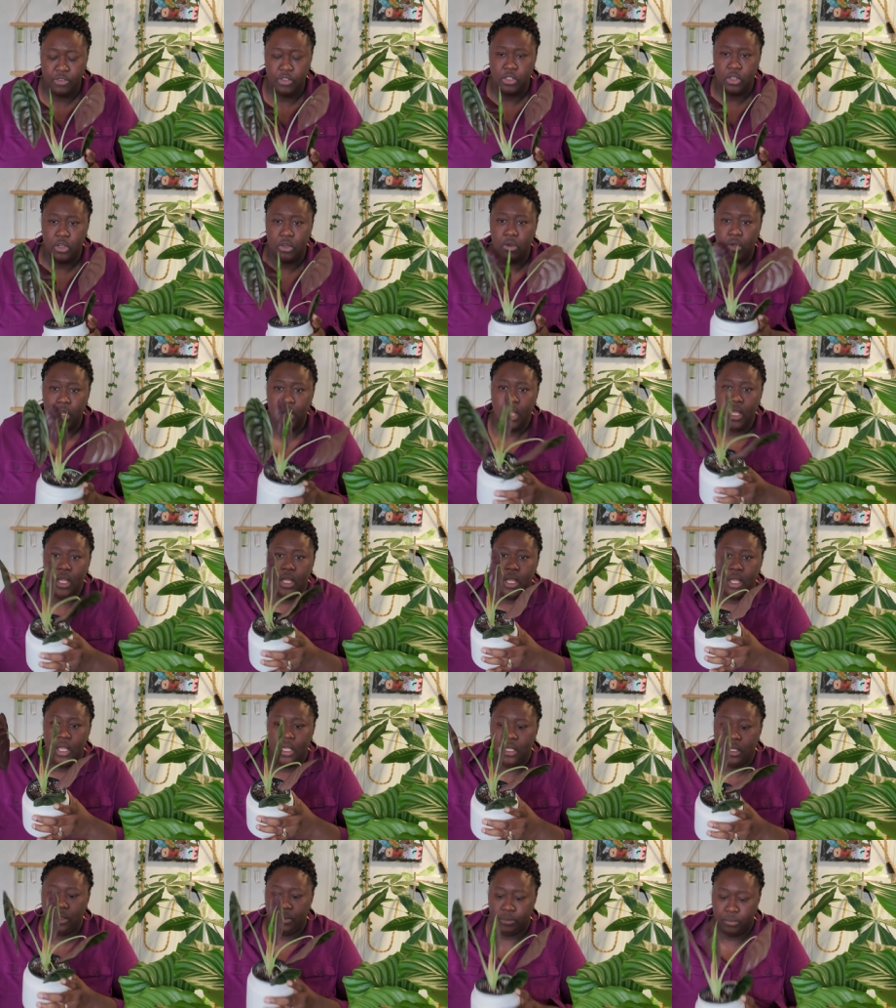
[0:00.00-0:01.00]
So
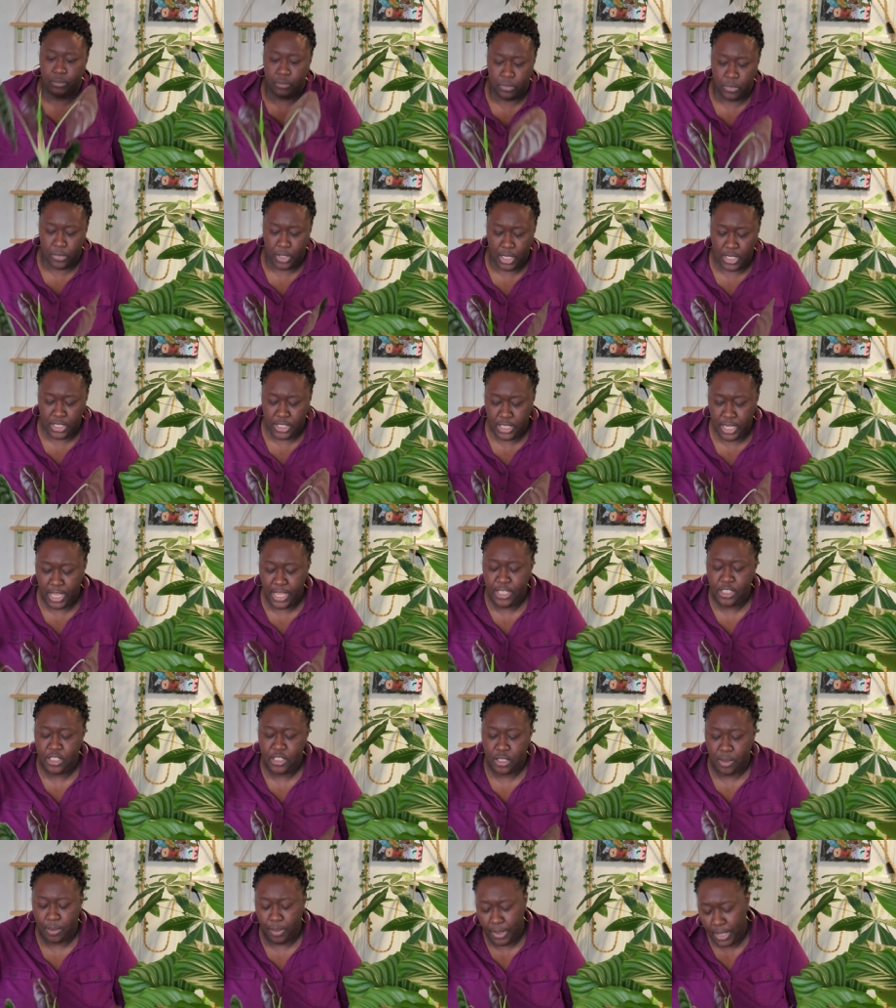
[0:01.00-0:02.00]
it
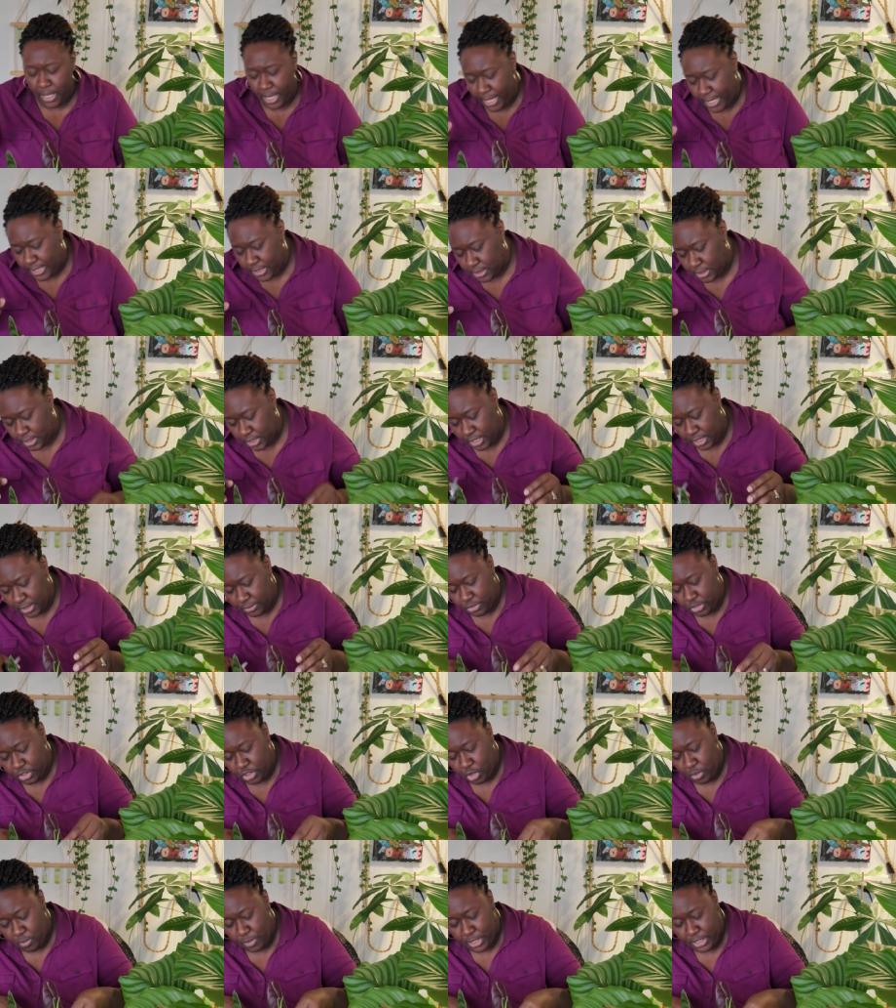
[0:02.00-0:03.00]
takes, the plant gives
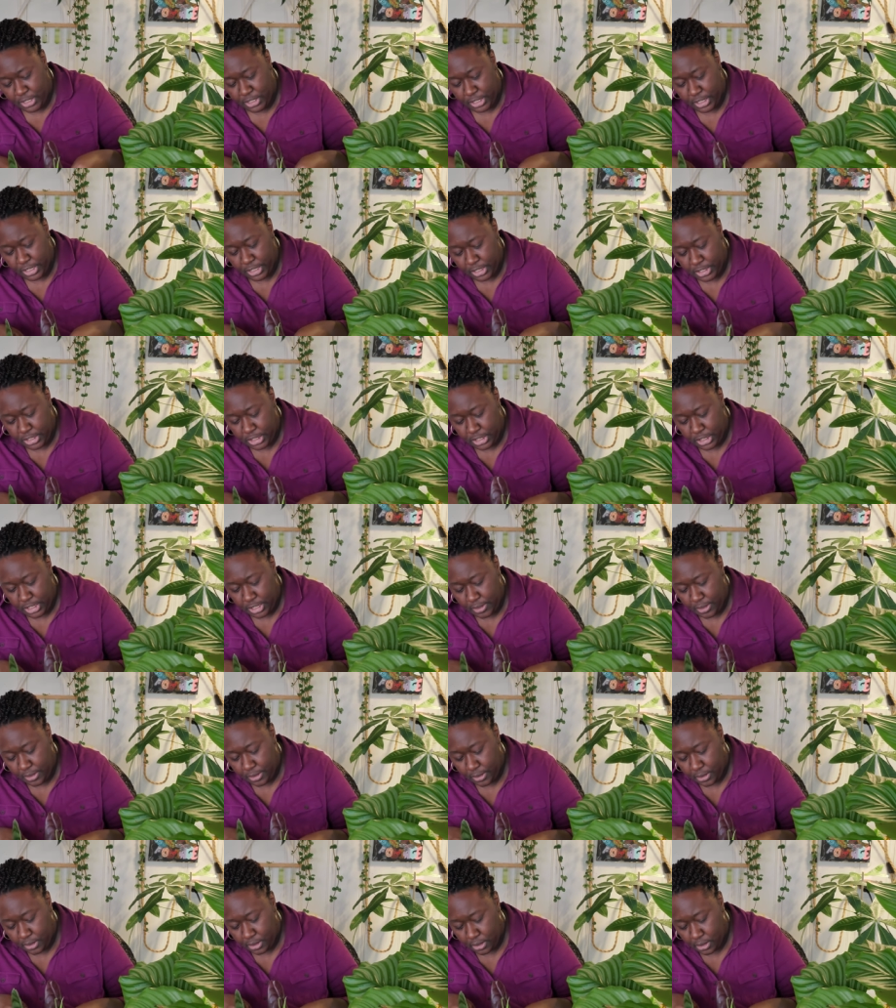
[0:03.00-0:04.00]
so much
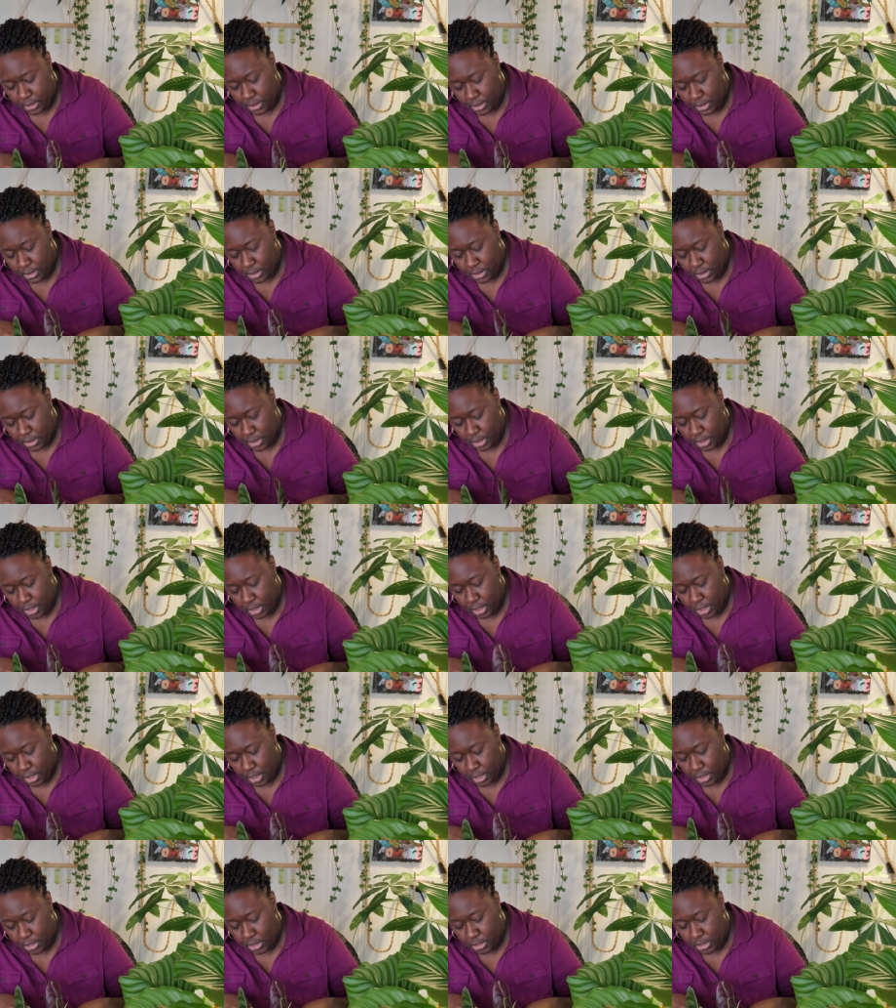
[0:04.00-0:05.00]
energy
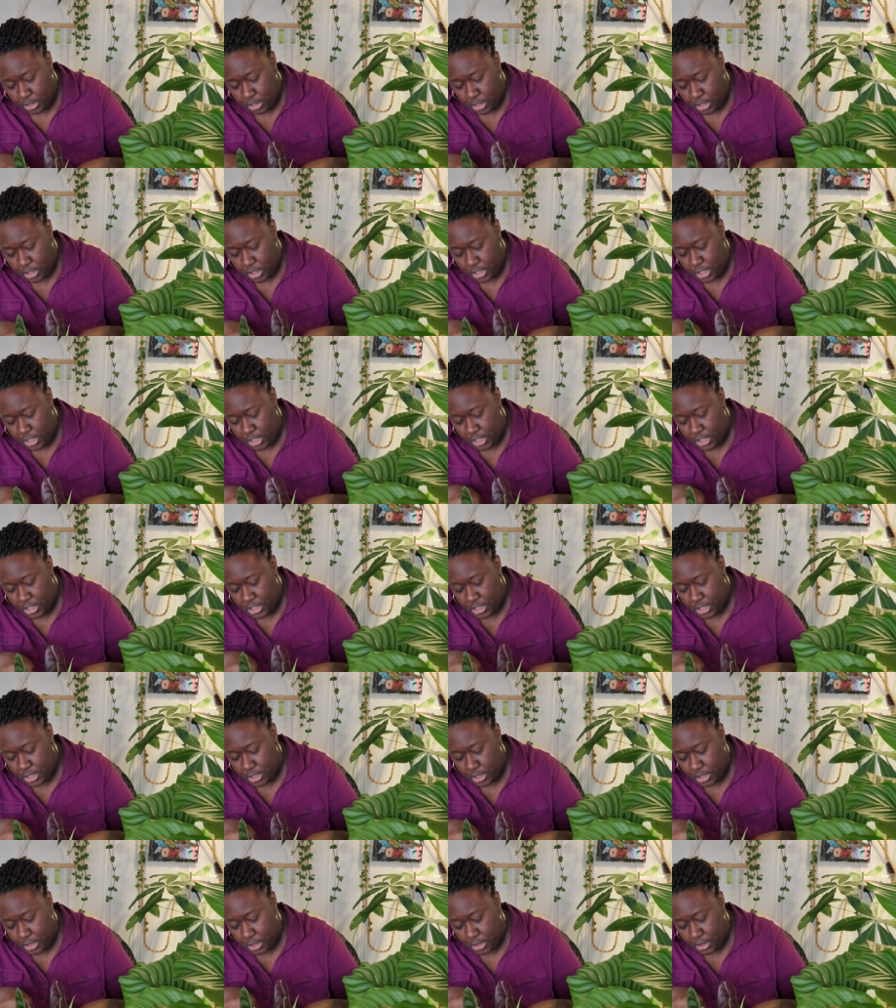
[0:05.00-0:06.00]
to
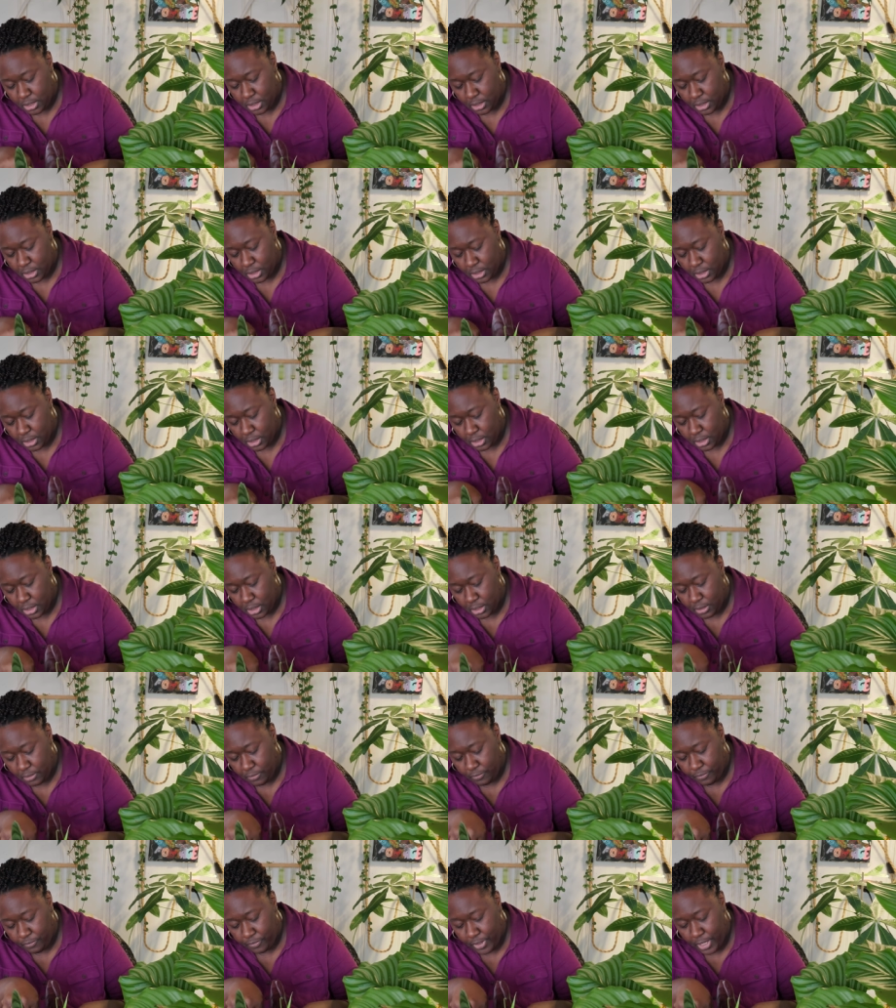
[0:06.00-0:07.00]
these
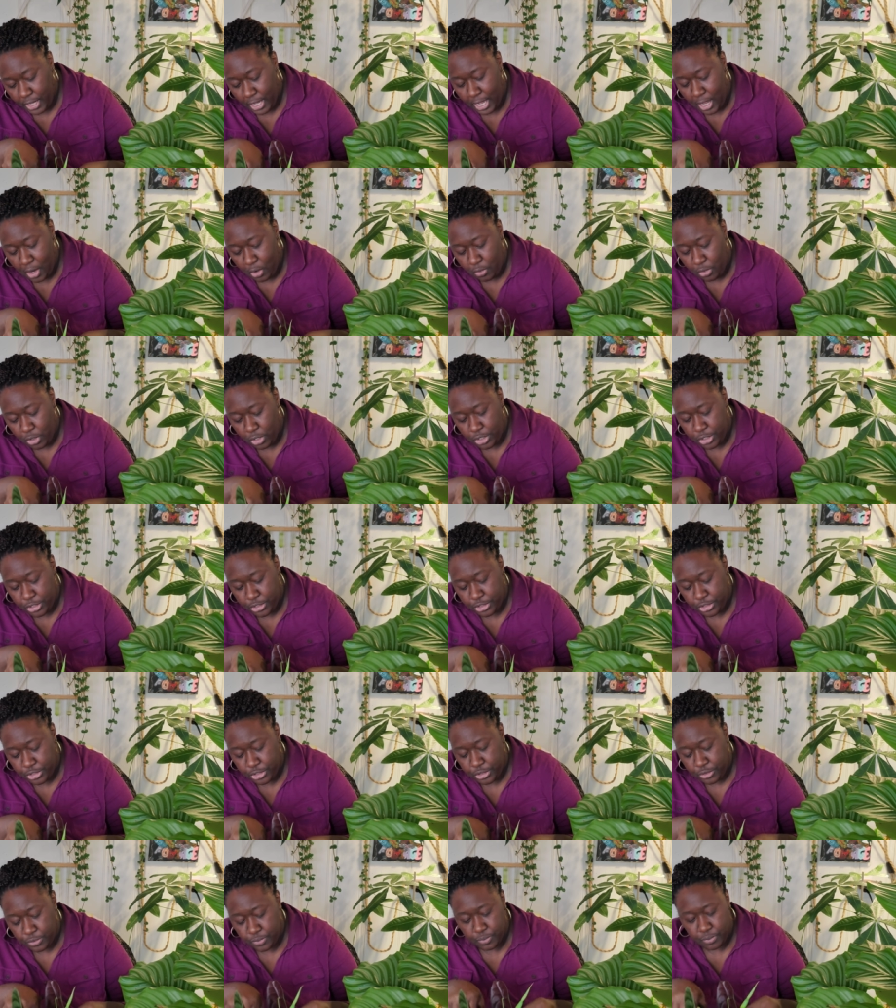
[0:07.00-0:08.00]

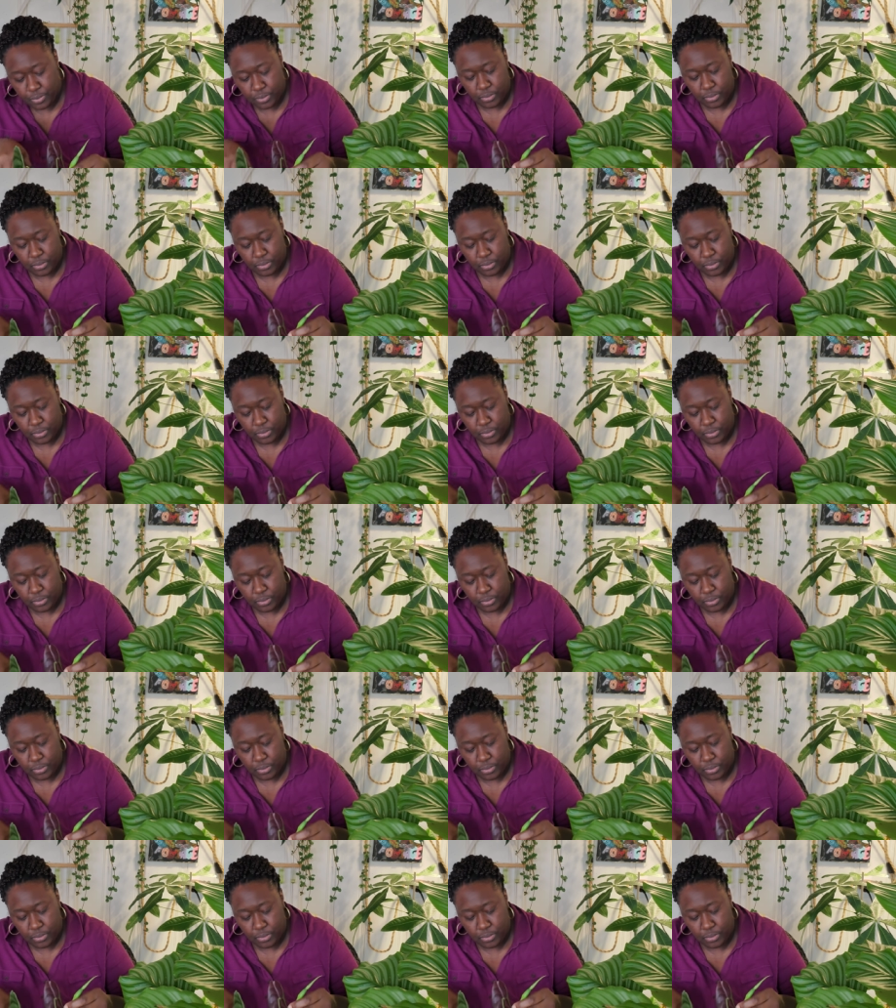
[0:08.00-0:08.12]
flowers.